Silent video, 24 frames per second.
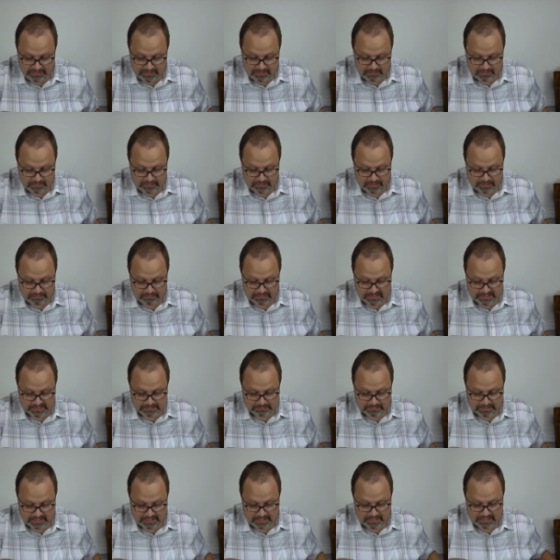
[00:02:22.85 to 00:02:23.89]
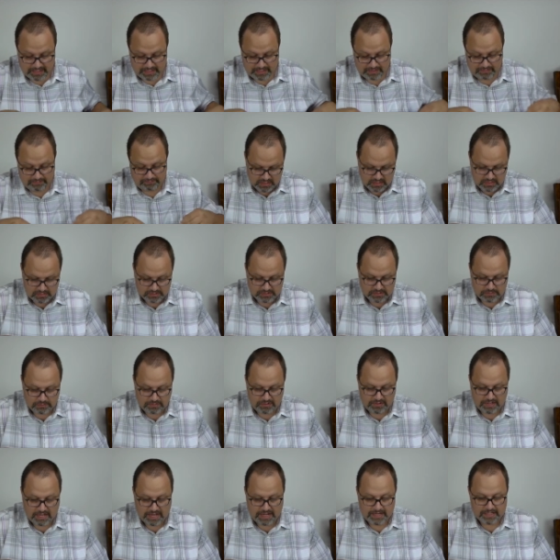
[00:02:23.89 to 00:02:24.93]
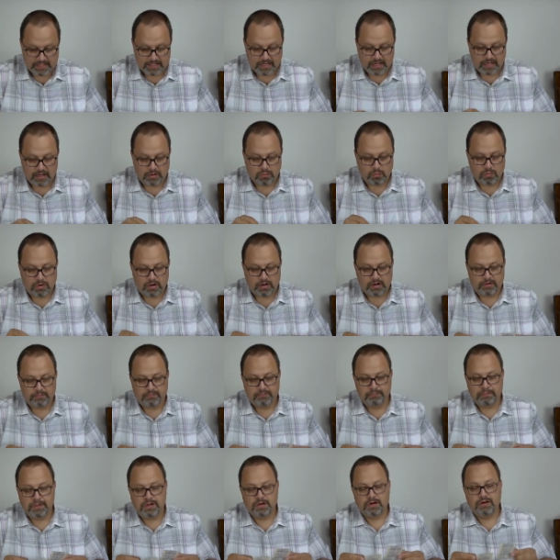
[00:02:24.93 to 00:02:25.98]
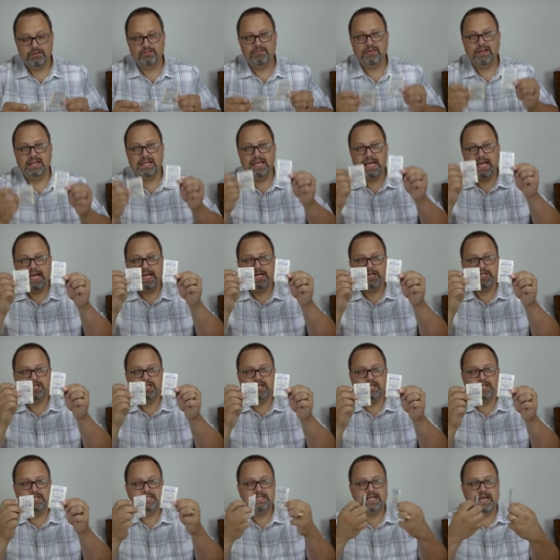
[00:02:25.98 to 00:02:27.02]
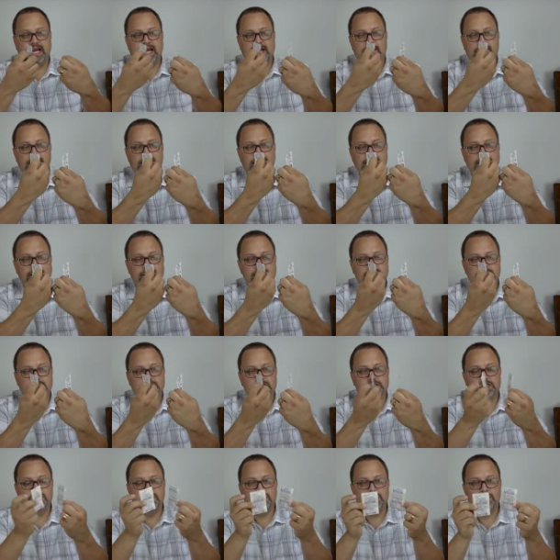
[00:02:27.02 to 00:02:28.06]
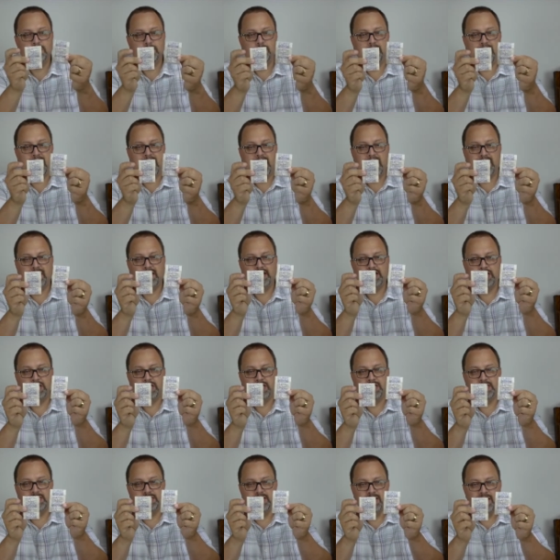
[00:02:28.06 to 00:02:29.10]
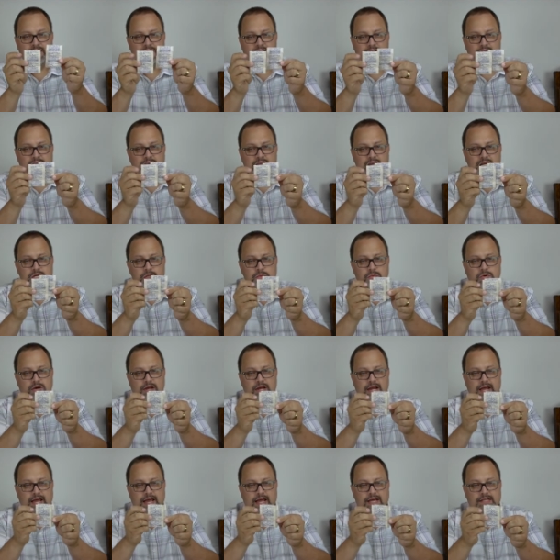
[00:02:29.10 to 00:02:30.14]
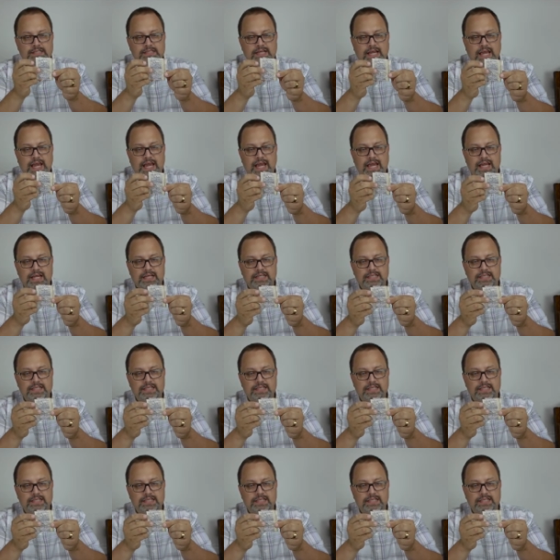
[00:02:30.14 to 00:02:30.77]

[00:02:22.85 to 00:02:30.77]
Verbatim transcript: or their best by date. So we got uh, water purification tablets. There's two packages. Each one has eight